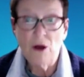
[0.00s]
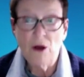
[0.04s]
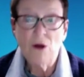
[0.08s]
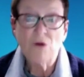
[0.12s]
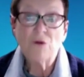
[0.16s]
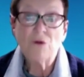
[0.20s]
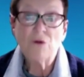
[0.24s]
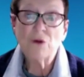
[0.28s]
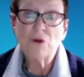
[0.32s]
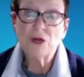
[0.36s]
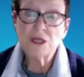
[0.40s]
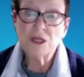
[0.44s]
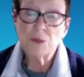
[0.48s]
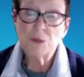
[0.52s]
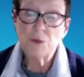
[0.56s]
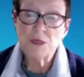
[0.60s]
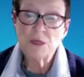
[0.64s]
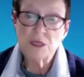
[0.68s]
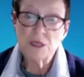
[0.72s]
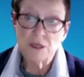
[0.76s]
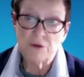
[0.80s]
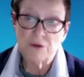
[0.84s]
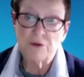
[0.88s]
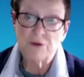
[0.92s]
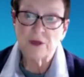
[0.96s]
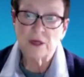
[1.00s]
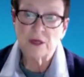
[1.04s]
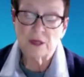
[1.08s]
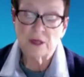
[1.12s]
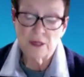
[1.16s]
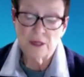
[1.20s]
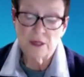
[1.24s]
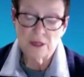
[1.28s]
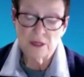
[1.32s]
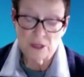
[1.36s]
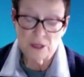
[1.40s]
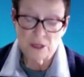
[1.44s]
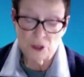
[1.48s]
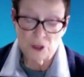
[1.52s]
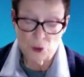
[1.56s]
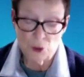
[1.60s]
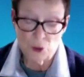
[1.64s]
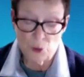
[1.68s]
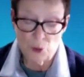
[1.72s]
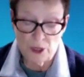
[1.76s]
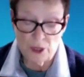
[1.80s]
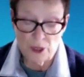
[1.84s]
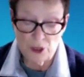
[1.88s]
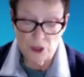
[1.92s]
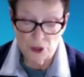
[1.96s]
for a specific
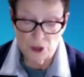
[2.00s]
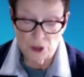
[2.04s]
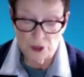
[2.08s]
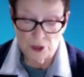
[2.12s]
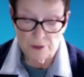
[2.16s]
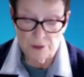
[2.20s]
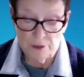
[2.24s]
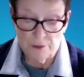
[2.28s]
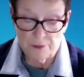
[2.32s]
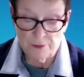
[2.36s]
situation.